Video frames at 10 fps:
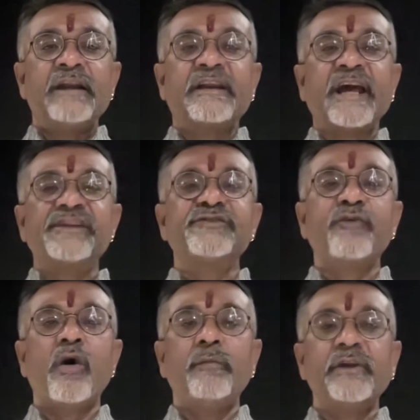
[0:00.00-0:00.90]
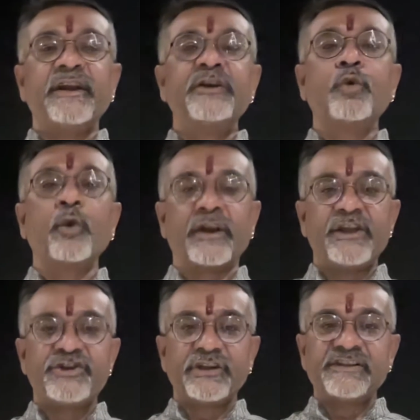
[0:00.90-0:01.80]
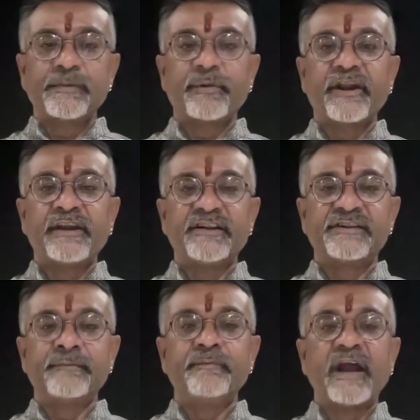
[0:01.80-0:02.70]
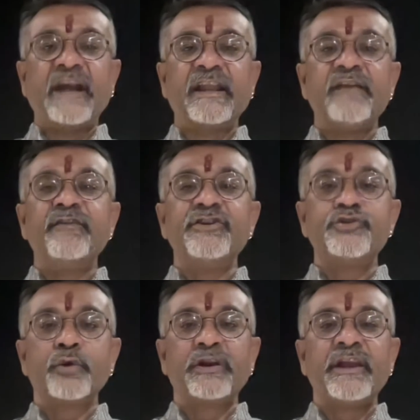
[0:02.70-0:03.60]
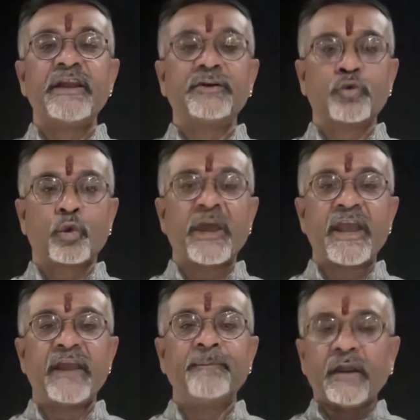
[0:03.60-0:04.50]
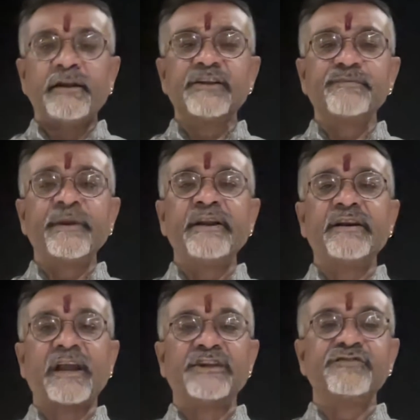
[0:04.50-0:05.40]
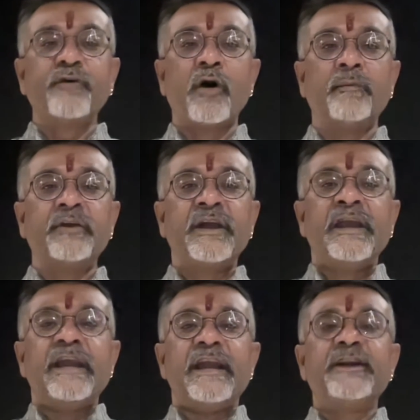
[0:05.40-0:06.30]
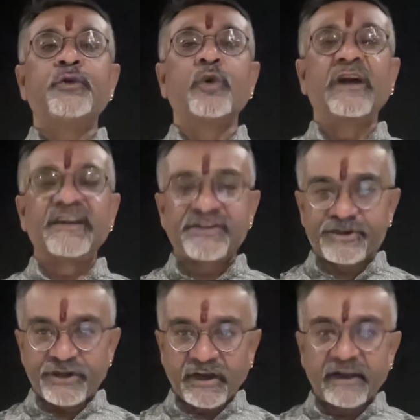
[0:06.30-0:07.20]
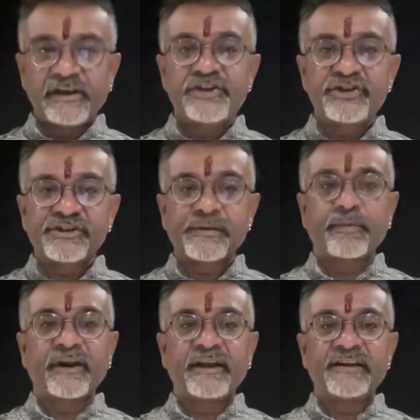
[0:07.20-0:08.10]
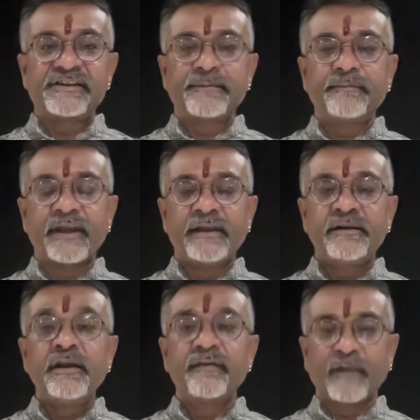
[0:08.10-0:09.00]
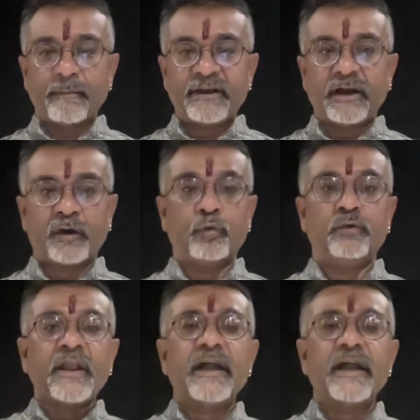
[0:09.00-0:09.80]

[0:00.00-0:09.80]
transformed into racial separatism, and eventually today it has been transformed into Christian religious separatism in Tamil Nadu.